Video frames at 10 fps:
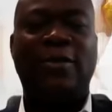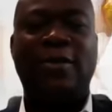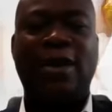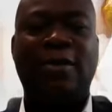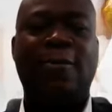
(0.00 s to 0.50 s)

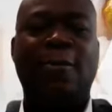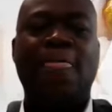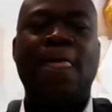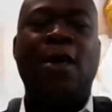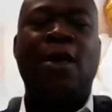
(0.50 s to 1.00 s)
from them.
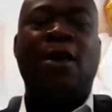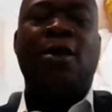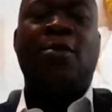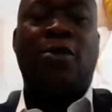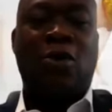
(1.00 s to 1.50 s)

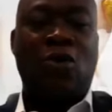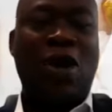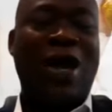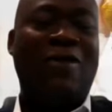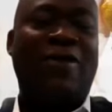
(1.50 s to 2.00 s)
But
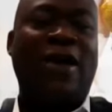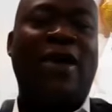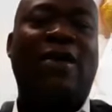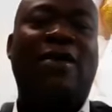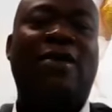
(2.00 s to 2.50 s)
we have
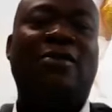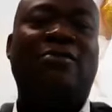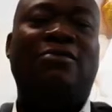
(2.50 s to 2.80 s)
a